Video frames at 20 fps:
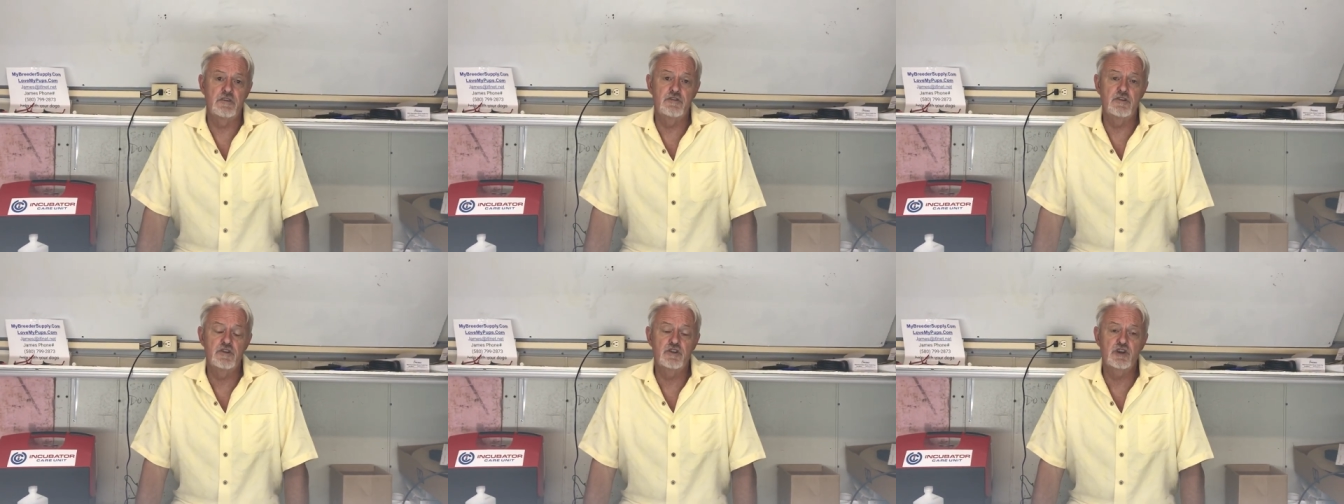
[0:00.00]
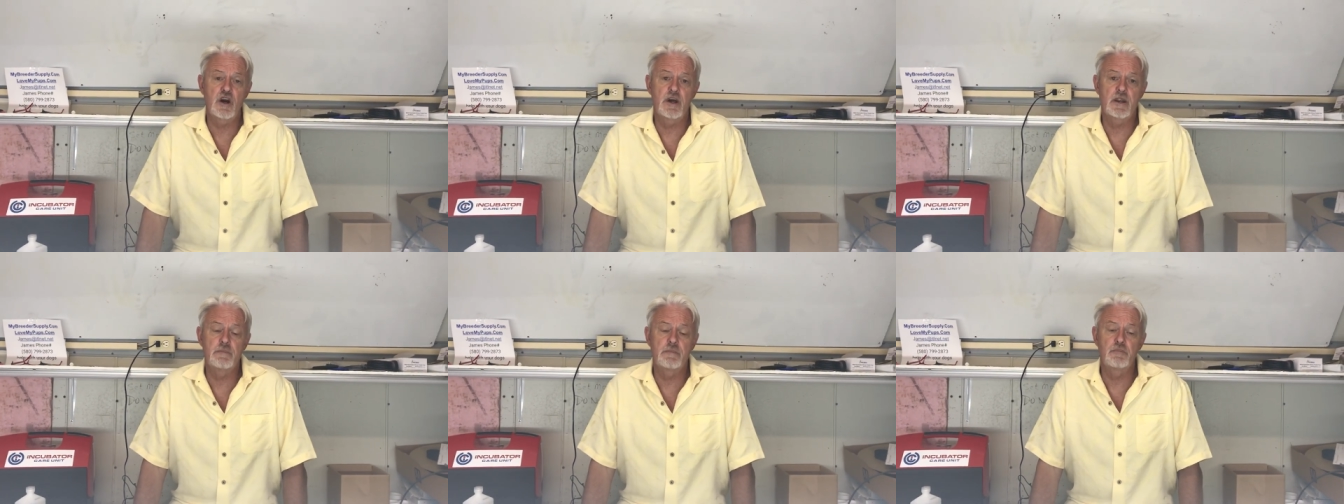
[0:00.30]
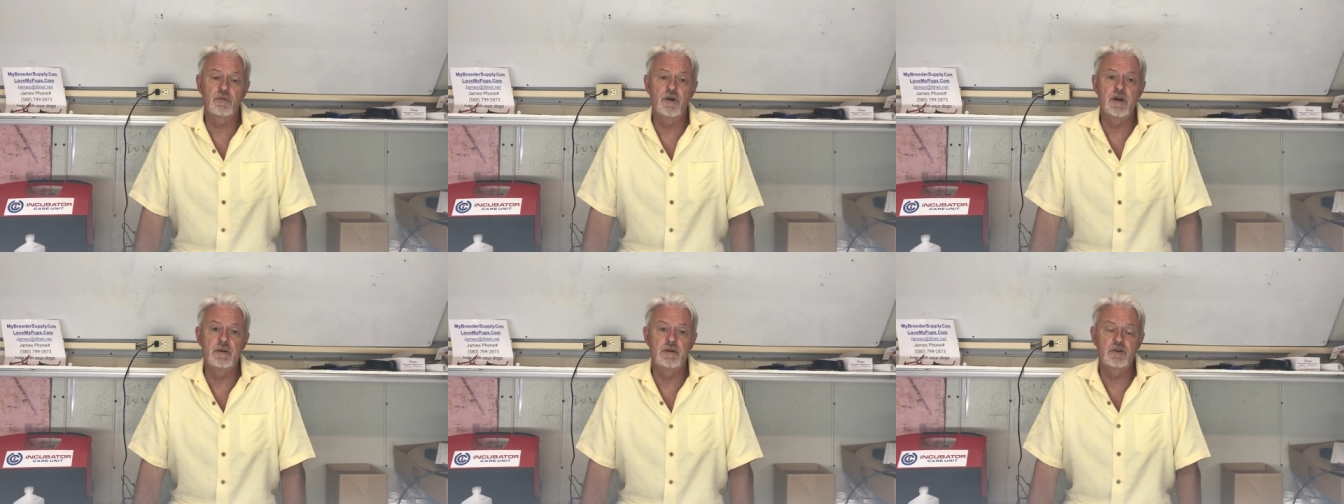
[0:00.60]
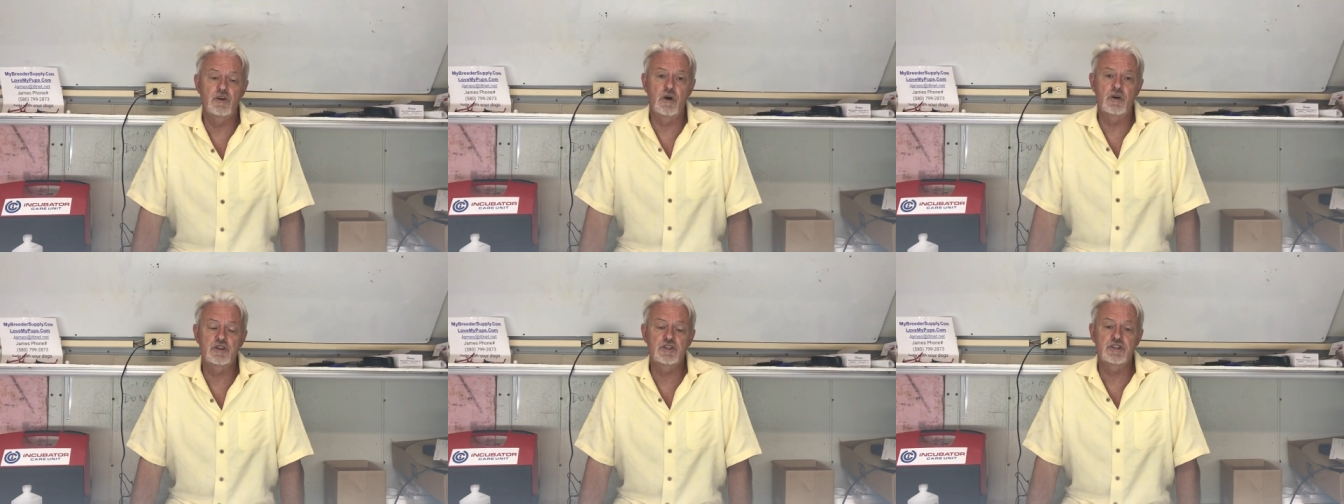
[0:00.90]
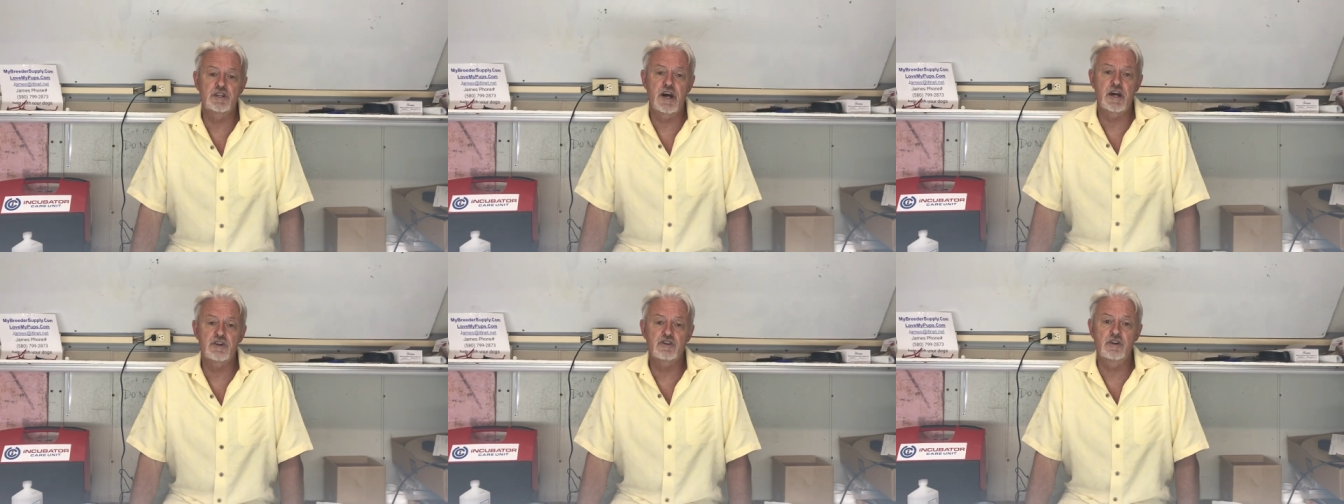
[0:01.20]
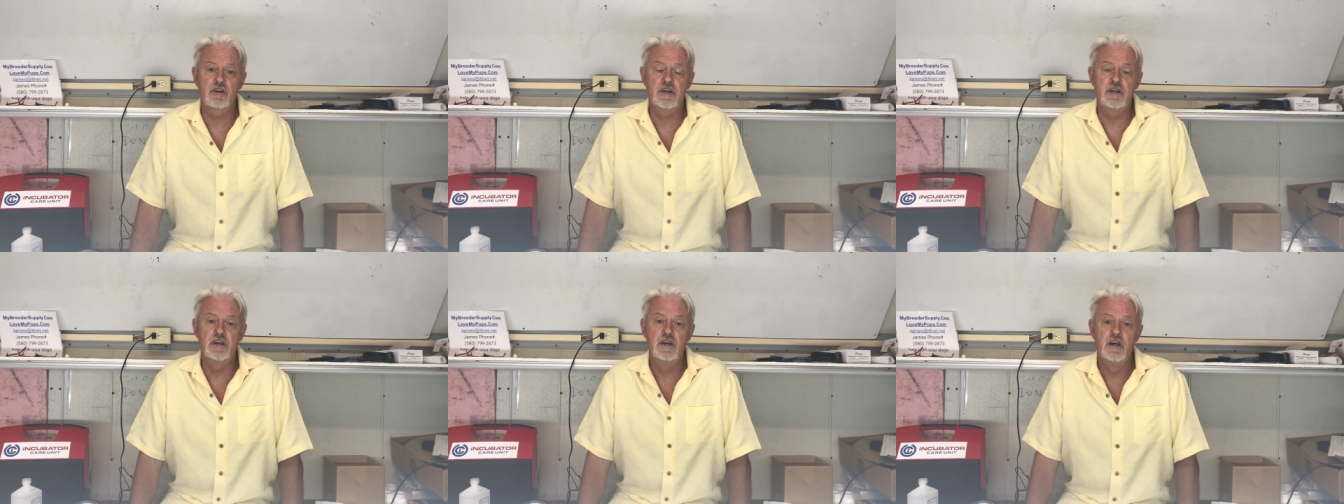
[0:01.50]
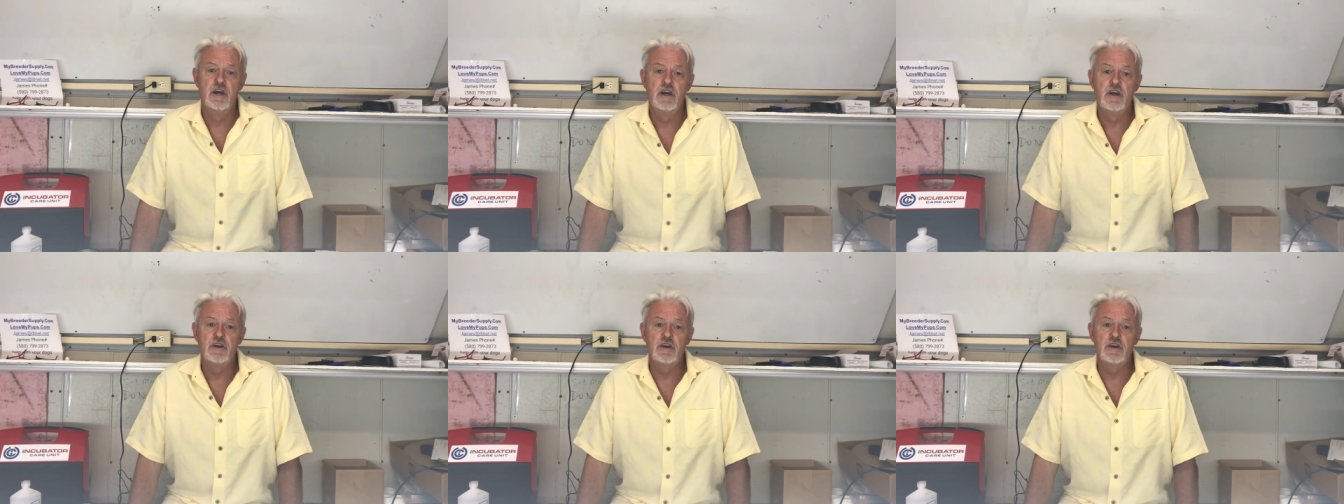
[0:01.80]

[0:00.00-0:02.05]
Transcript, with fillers: If you try to breed dogs naturally,